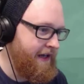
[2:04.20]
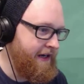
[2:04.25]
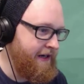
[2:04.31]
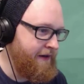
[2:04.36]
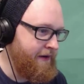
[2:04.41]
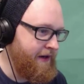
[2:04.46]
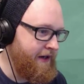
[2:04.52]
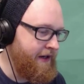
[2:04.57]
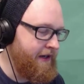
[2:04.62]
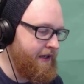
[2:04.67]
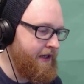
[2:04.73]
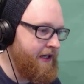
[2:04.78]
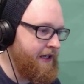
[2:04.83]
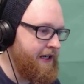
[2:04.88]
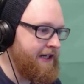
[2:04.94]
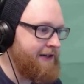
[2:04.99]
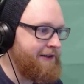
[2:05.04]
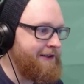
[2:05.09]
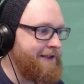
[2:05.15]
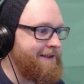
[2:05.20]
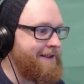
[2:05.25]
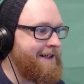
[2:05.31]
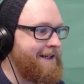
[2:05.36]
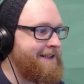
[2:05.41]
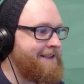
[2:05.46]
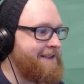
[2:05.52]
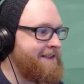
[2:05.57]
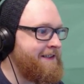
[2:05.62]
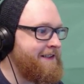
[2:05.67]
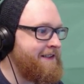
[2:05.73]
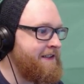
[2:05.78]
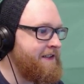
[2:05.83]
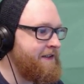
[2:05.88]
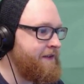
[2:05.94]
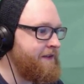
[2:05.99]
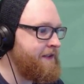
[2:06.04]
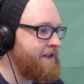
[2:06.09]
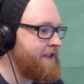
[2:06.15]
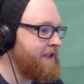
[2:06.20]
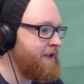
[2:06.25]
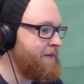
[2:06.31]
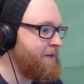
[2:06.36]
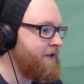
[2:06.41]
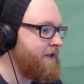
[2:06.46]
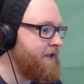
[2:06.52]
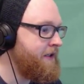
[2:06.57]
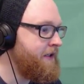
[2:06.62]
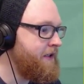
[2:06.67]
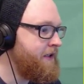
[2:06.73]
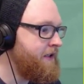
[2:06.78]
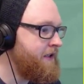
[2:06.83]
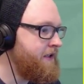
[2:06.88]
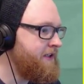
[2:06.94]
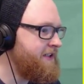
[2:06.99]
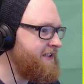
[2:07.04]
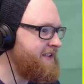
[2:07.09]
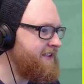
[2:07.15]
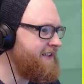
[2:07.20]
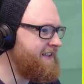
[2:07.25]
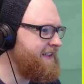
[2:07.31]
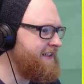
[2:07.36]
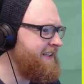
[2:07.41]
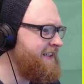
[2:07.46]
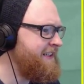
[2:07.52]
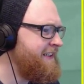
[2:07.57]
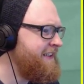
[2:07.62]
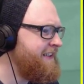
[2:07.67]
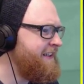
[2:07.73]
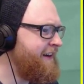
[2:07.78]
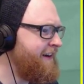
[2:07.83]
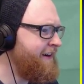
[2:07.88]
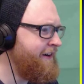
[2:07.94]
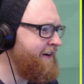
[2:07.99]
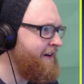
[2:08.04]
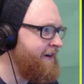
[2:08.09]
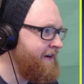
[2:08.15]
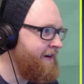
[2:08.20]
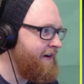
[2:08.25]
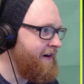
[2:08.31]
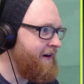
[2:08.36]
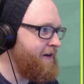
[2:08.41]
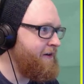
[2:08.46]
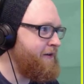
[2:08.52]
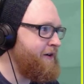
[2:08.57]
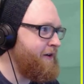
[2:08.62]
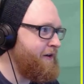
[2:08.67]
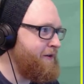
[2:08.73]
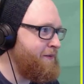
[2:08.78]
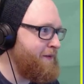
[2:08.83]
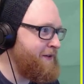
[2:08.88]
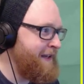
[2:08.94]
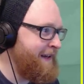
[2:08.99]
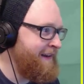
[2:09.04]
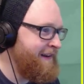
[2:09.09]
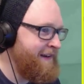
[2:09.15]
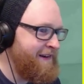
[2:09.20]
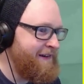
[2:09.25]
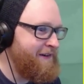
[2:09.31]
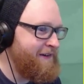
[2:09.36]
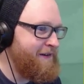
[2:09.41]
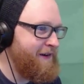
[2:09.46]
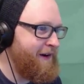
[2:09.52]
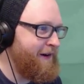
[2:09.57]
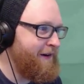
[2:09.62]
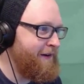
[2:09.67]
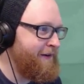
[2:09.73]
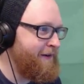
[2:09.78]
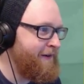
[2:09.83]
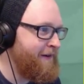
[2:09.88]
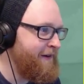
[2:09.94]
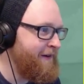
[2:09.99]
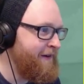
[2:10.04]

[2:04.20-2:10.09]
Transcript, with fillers: Anyway, how are you guys doing? Come on. Uh, no. Oh God, what's... No. no.